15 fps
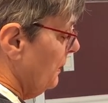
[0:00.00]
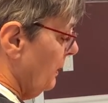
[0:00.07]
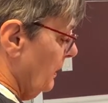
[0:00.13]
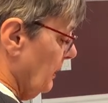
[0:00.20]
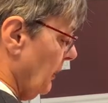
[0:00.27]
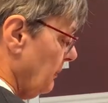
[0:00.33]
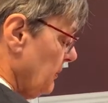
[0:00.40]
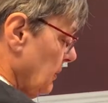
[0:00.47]

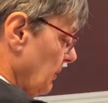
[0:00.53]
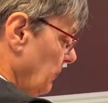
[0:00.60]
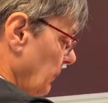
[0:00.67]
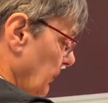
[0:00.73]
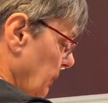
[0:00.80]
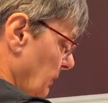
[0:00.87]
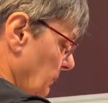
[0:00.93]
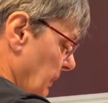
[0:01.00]
And I'm
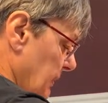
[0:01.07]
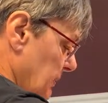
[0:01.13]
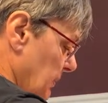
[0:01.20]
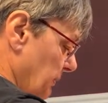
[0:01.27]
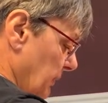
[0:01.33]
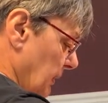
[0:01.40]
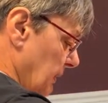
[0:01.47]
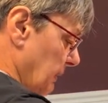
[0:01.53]
doubling the
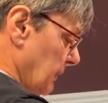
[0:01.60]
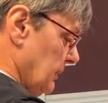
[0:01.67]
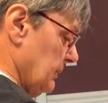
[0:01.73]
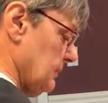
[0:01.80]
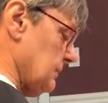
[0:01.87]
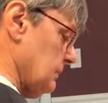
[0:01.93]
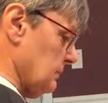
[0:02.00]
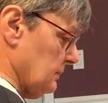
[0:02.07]
recipe
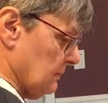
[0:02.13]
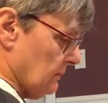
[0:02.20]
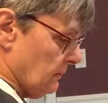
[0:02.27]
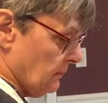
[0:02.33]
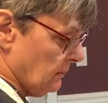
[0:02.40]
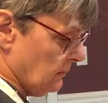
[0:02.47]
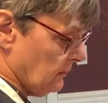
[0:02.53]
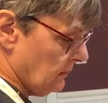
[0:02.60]
because
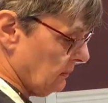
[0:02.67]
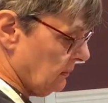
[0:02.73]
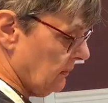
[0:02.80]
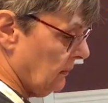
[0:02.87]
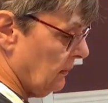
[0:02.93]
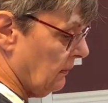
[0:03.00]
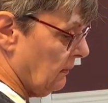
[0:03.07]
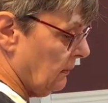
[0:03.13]

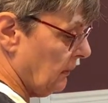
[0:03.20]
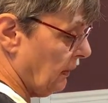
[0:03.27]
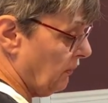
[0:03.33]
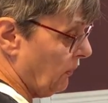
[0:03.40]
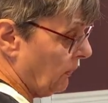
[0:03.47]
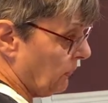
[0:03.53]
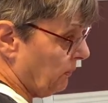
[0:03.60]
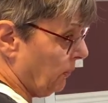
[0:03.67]
I've got
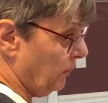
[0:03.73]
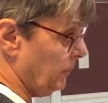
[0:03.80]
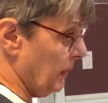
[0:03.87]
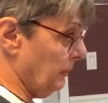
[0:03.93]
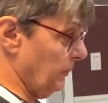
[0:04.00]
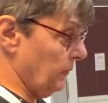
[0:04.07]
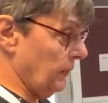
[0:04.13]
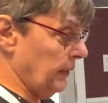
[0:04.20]
multiple
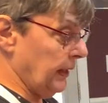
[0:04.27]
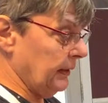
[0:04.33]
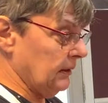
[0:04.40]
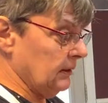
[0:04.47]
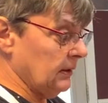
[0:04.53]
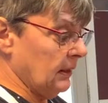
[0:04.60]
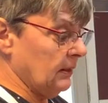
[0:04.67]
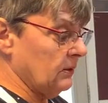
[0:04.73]
people that like
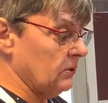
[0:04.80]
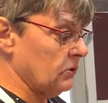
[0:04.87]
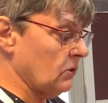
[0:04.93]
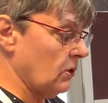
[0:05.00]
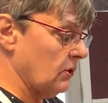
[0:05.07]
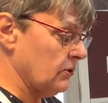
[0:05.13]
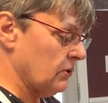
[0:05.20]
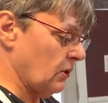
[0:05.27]
to take the
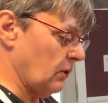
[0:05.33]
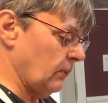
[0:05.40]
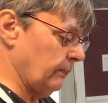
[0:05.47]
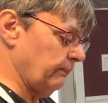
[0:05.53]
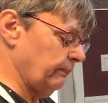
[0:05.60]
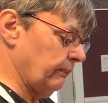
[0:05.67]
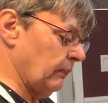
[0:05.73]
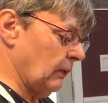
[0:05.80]
sauce
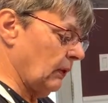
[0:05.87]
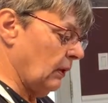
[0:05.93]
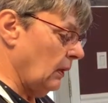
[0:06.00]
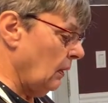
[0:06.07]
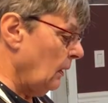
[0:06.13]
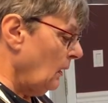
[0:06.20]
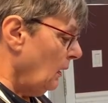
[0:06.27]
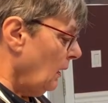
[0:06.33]
home.
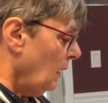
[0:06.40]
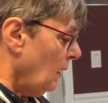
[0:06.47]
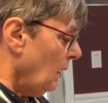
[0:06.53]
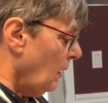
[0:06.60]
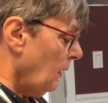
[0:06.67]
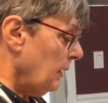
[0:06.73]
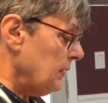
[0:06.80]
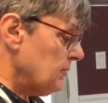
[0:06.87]

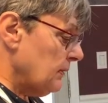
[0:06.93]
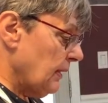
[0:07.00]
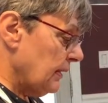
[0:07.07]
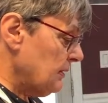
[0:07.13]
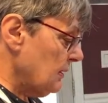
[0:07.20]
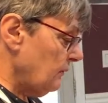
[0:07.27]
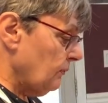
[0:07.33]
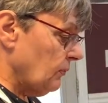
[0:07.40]
All right, so
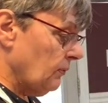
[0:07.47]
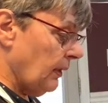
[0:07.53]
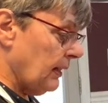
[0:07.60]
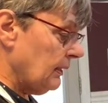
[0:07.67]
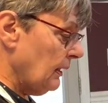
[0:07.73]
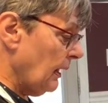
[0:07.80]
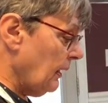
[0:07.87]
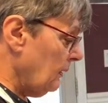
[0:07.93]
that's it for
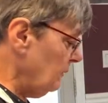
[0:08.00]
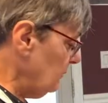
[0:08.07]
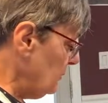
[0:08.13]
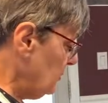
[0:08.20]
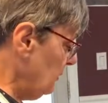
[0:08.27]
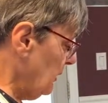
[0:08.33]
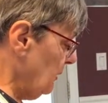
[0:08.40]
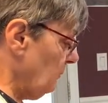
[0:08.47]
right now
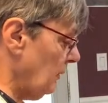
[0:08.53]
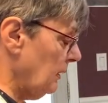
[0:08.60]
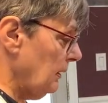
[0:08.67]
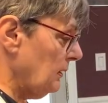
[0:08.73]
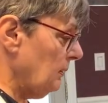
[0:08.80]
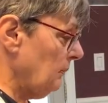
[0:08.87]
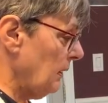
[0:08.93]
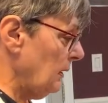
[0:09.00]
until we get ready
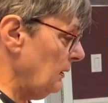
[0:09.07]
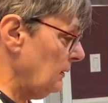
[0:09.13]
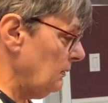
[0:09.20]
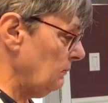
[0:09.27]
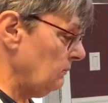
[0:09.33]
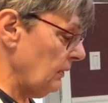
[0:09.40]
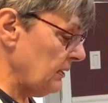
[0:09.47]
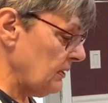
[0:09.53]
to make
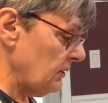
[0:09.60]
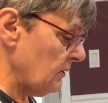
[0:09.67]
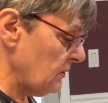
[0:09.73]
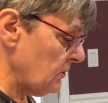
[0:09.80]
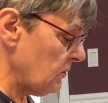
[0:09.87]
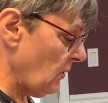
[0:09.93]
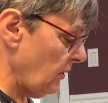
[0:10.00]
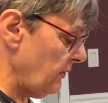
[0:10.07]
the rest of the
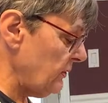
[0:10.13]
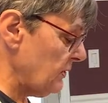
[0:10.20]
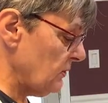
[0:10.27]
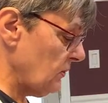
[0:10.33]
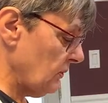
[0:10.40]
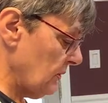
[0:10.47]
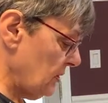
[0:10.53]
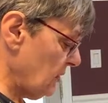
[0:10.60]
sauce. It's
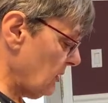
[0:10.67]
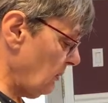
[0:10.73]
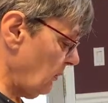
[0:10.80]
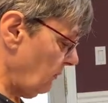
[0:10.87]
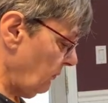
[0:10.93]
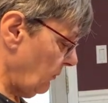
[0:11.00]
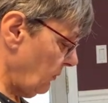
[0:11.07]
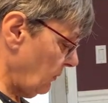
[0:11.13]
going to
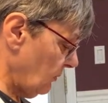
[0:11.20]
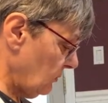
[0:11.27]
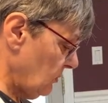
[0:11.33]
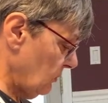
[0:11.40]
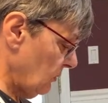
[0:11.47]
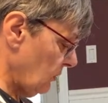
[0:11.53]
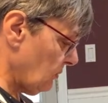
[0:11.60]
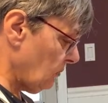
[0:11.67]
simmer for
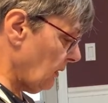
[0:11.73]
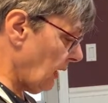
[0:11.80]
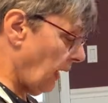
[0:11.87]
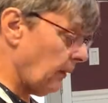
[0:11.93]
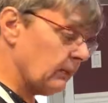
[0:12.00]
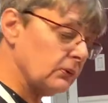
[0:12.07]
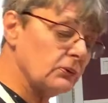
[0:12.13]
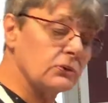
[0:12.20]
2 to 3
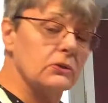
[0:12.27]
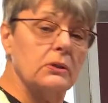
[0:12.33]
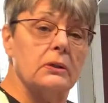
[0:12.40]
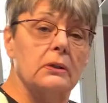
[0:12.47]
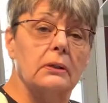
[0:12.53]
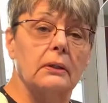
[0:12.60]
hours.